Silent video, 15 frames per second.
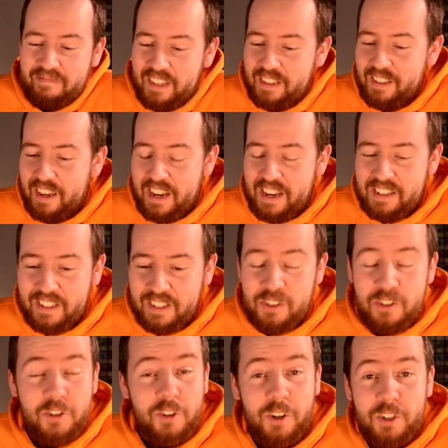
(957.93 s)
Yeah,
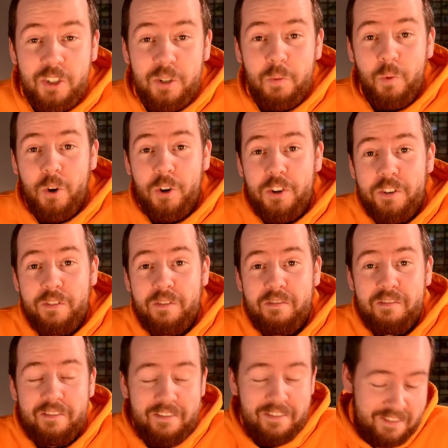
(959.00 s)
construction wood.
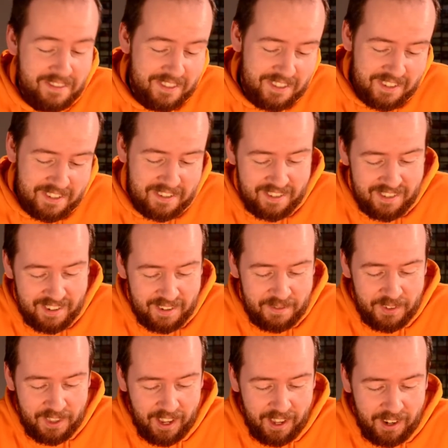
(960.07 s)
I think for
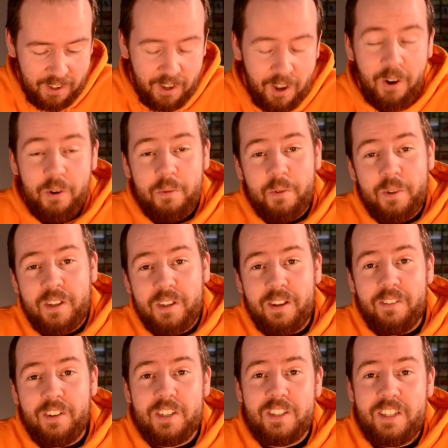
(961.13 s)
that alone, we can give
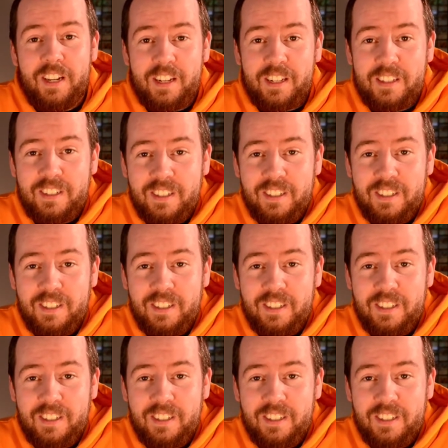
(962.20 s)
it a 6.